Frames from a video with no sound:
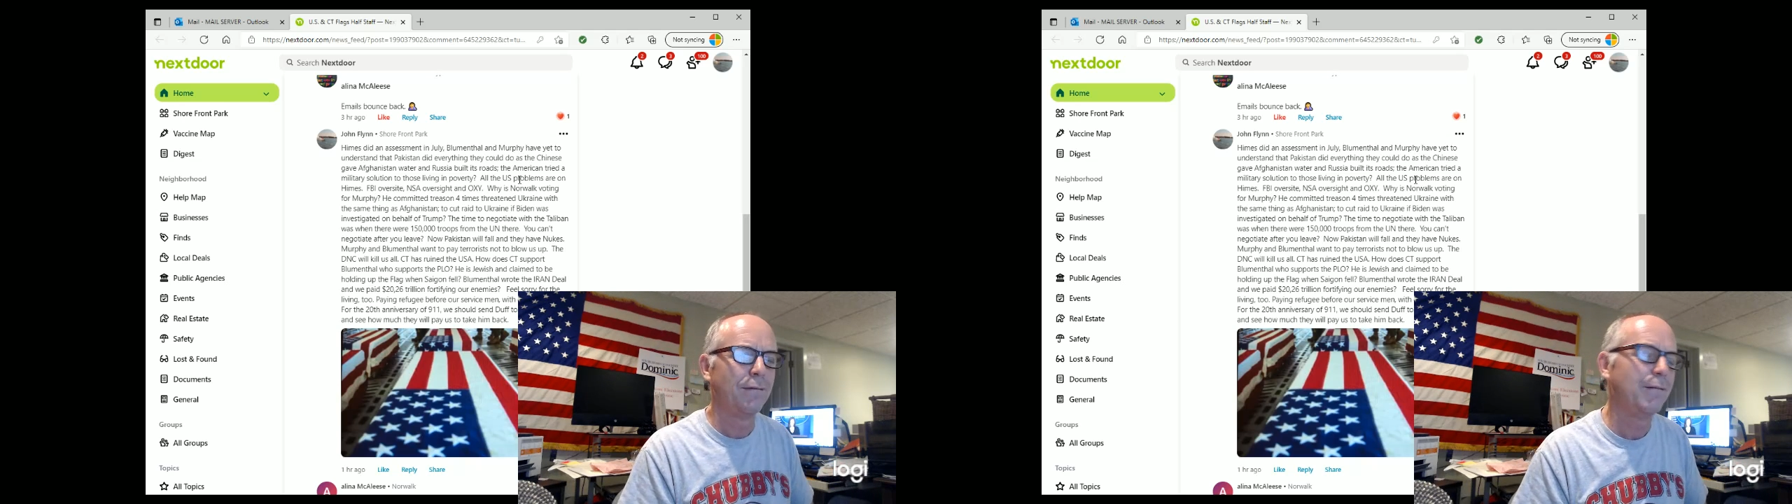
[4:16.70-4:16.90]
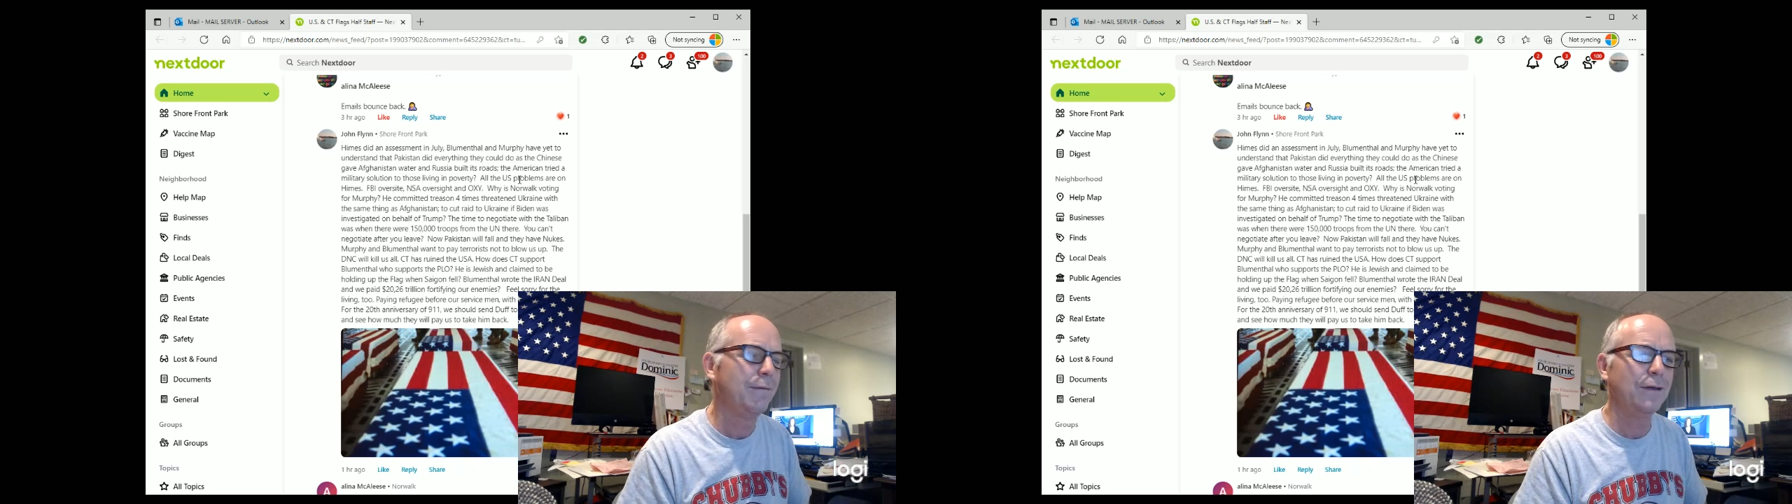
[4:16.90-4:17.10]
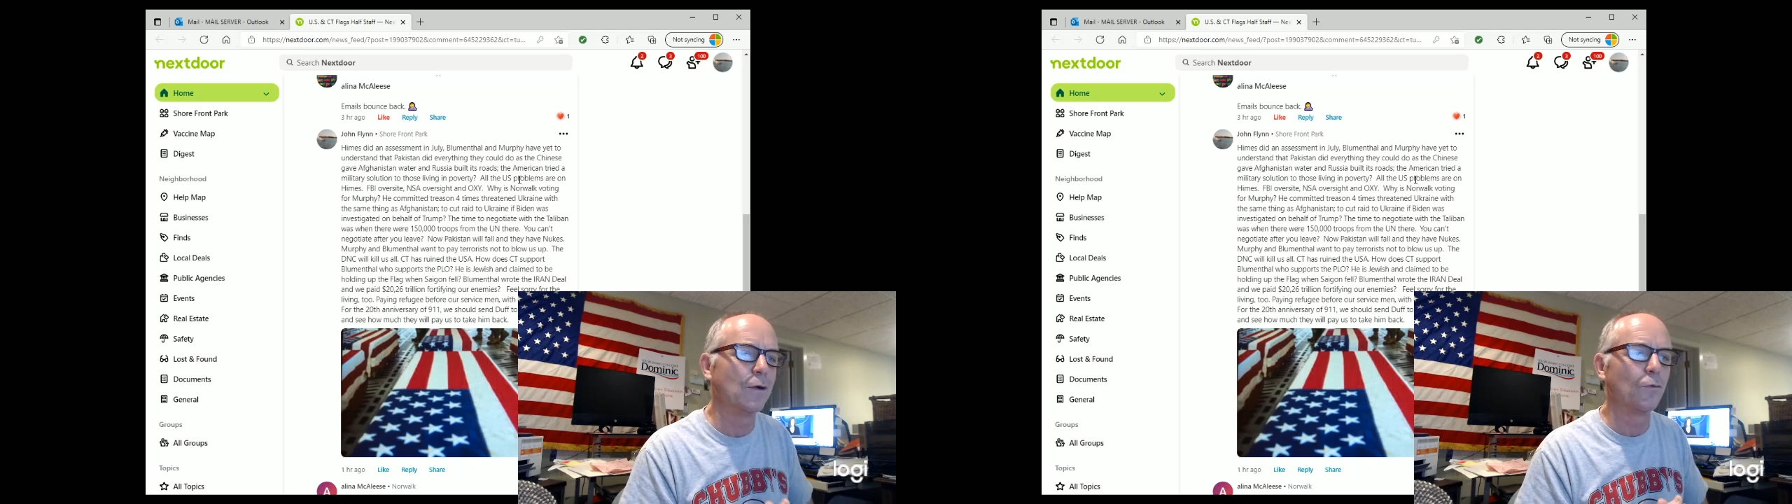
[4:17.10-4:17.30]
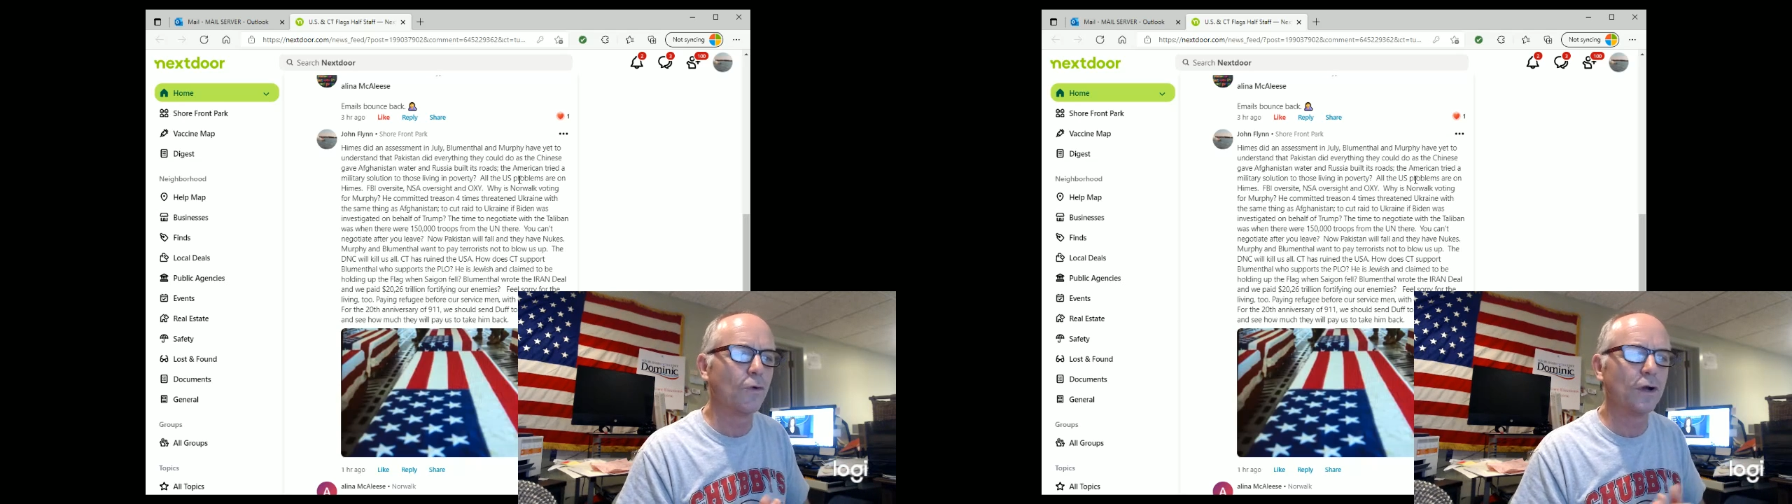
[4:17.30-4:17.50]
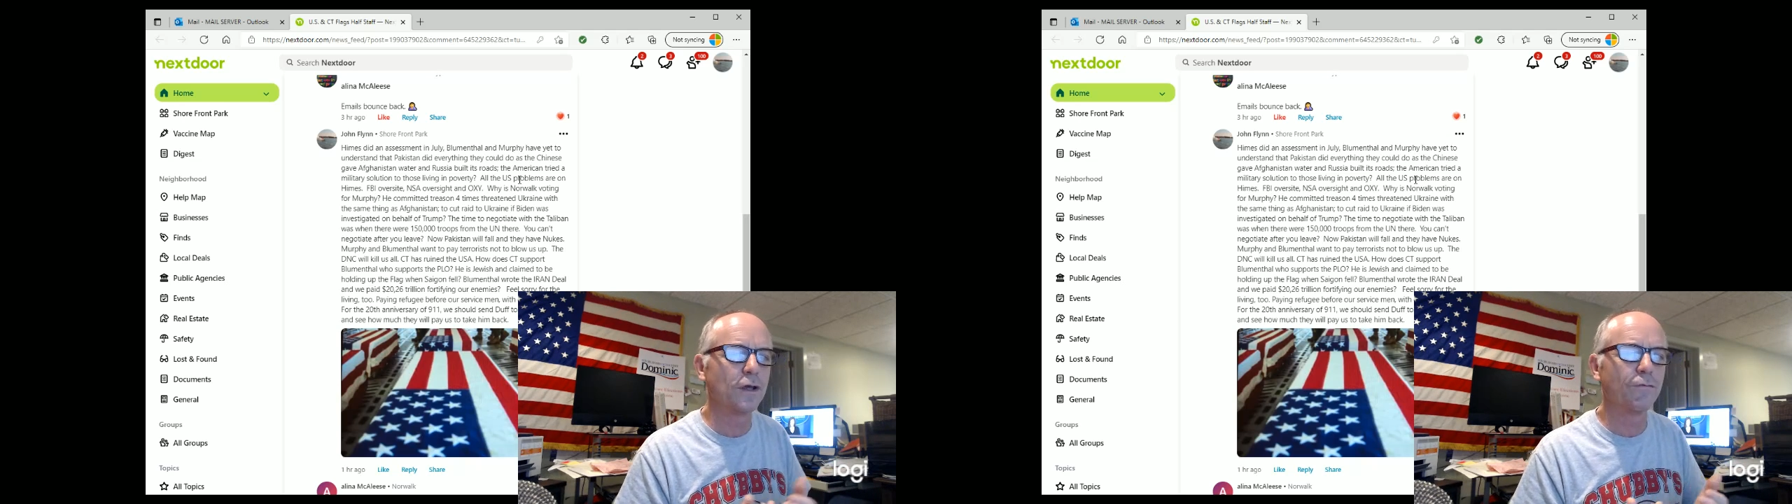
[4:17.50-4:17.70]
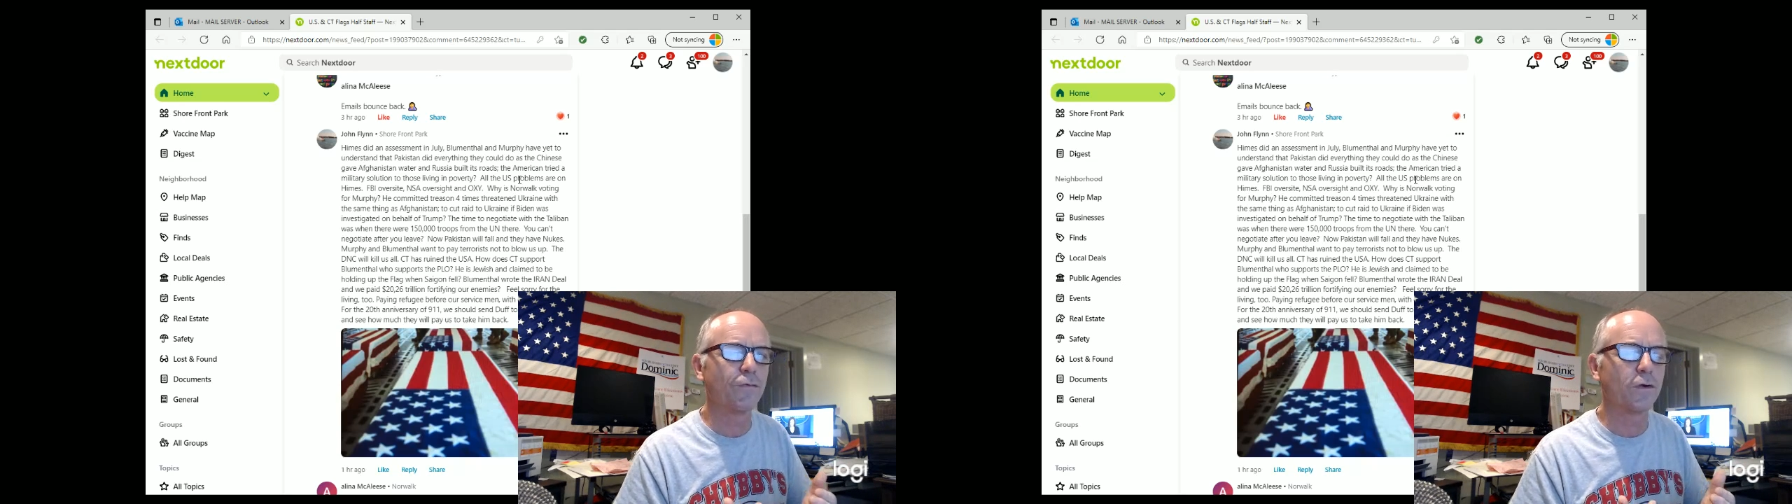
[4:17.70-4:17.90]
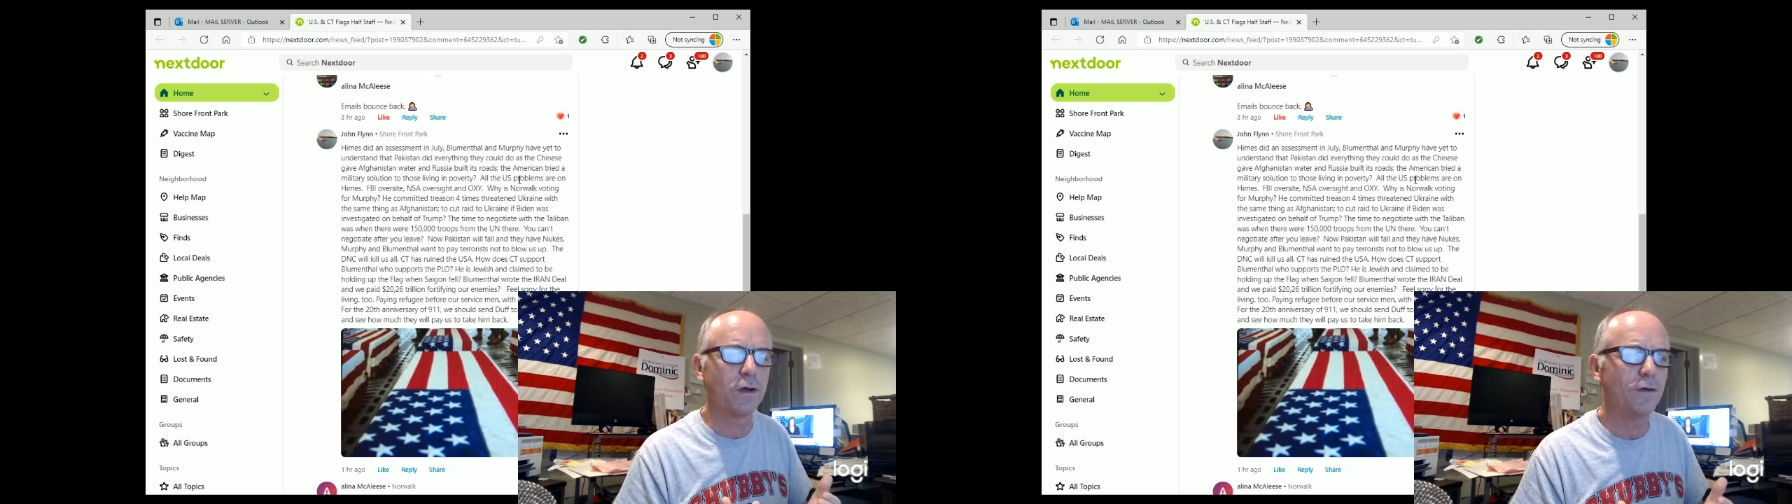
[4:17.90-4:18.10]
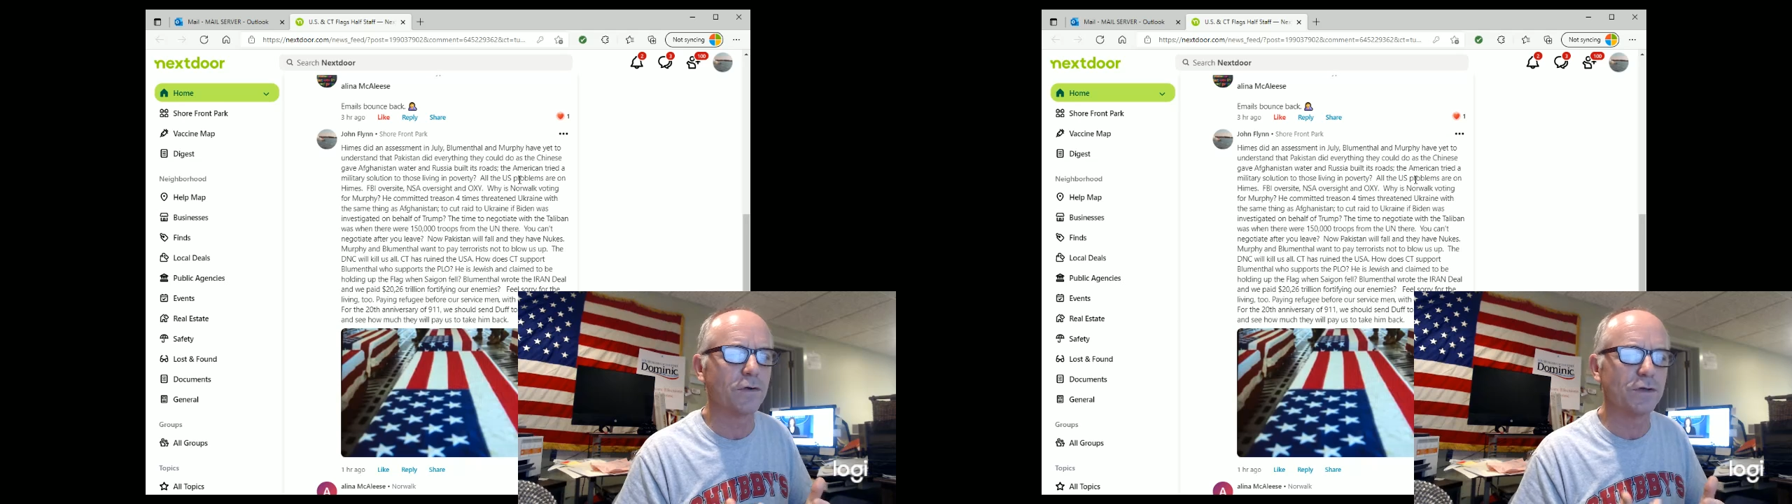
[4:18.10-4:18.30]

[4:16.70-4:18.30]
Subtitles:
Running for cover.